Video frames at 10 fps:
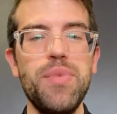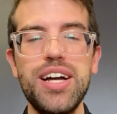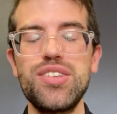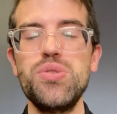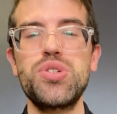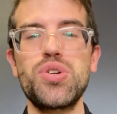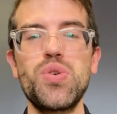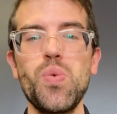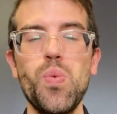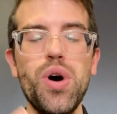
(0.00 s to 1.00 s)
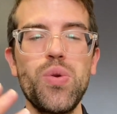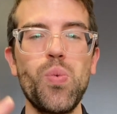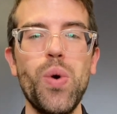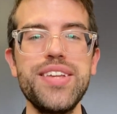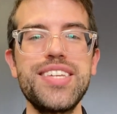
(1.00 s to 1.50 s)
not too sure
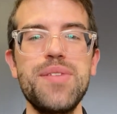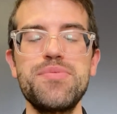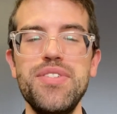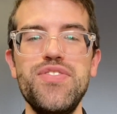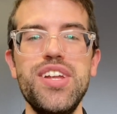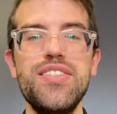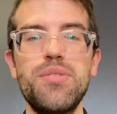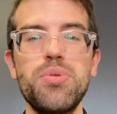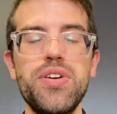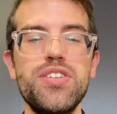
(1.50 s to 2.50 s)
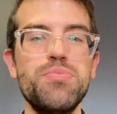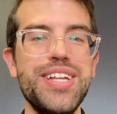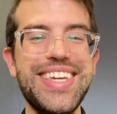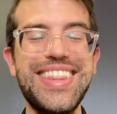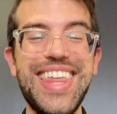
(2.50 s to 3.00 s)
what West Ham's been feeding their players, but
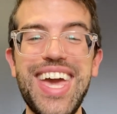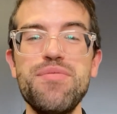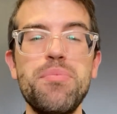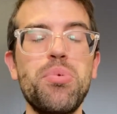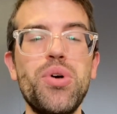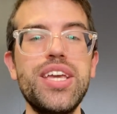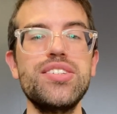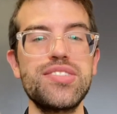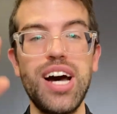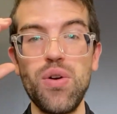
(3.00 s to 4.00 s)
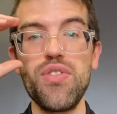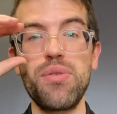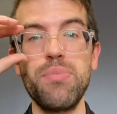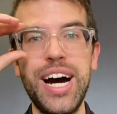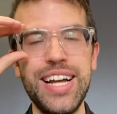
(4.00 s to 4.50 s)
they have been playing just out of their
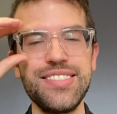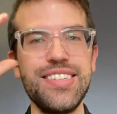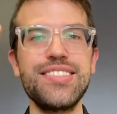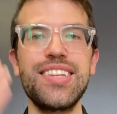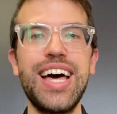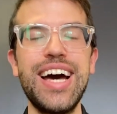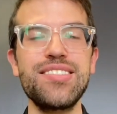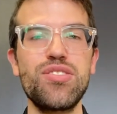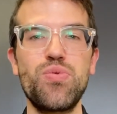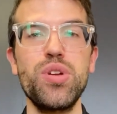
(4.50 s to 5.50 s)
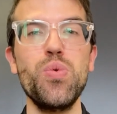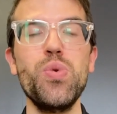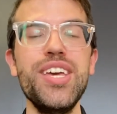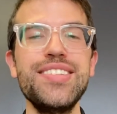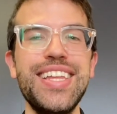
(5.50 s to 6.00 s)
minds these last 3
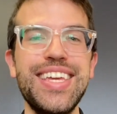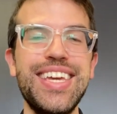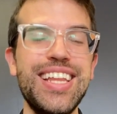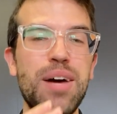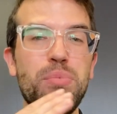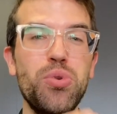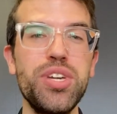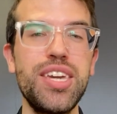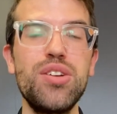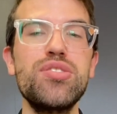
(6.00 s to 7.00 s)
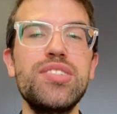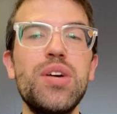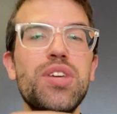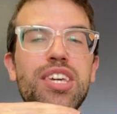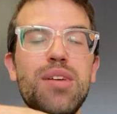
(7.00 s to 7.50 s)
weeks. And again, I'm really curious to see
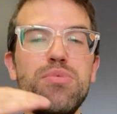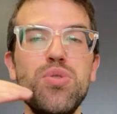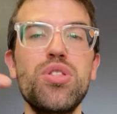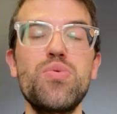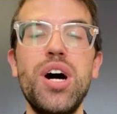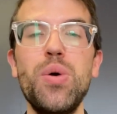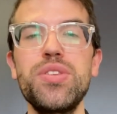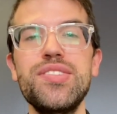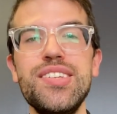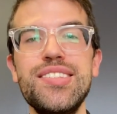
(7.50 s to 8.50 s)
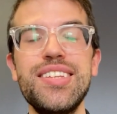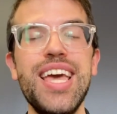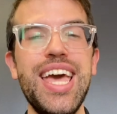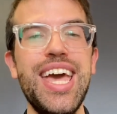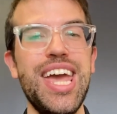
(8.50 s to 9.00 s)
how they keep doing throughout the season.
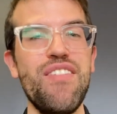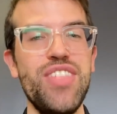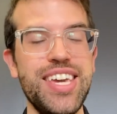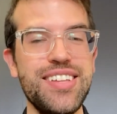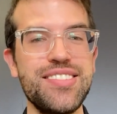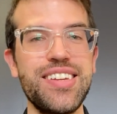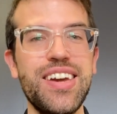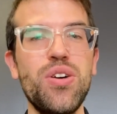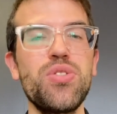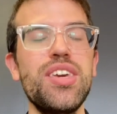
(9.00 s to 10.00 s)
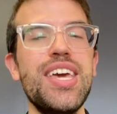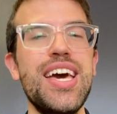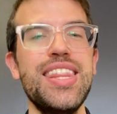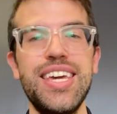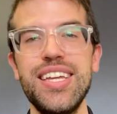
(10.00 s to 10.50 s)
If they can stay healthy,
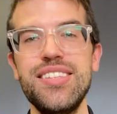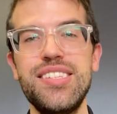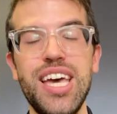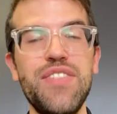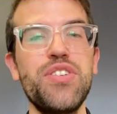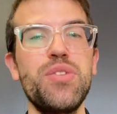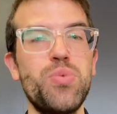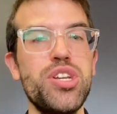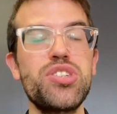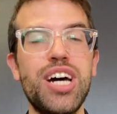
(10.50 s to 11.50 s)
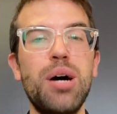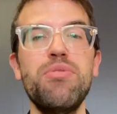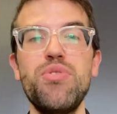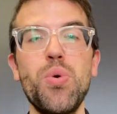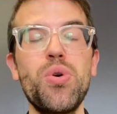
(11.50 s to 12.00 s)
they can definitely reach top
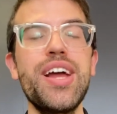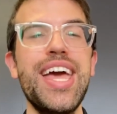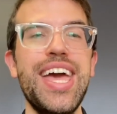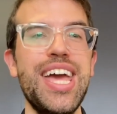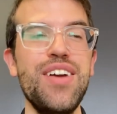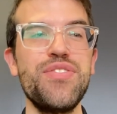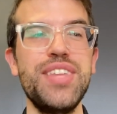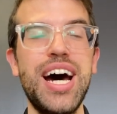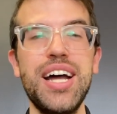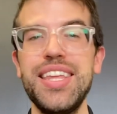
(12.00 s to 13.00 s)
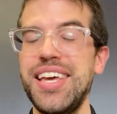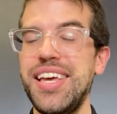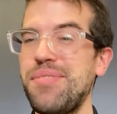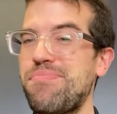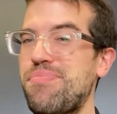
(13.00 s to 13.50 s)
4. If not,
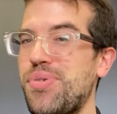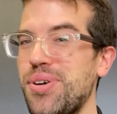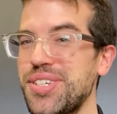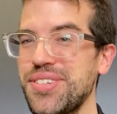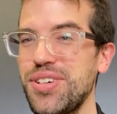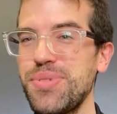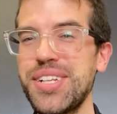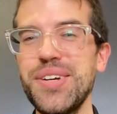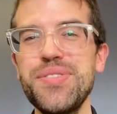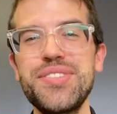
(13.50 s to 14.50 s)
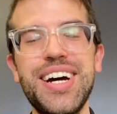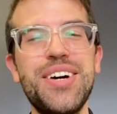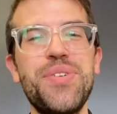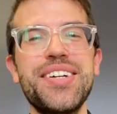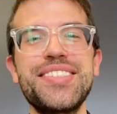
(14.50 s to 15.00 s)
push a little bit closer. I
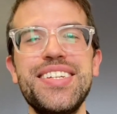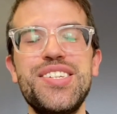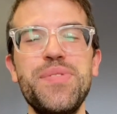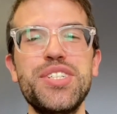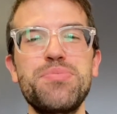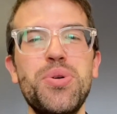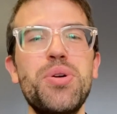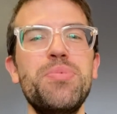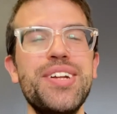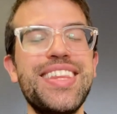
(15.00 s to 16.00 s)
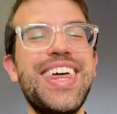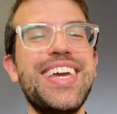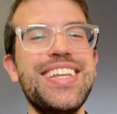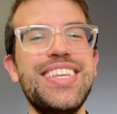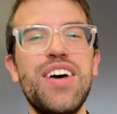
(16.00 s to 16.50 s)
don't want to say too much more, but they
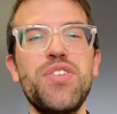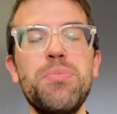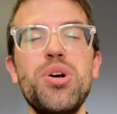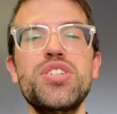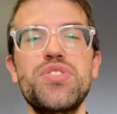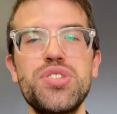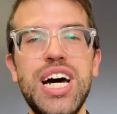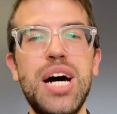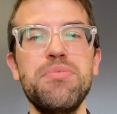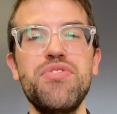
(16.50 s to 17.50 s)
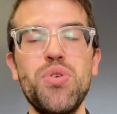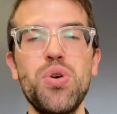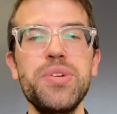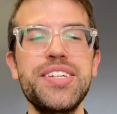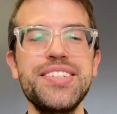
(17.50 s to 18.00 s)
can definitely push for top
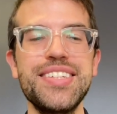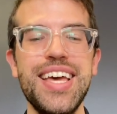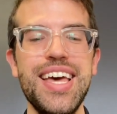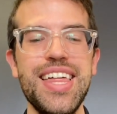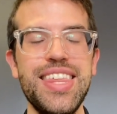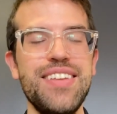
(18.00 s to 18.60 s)
4 because they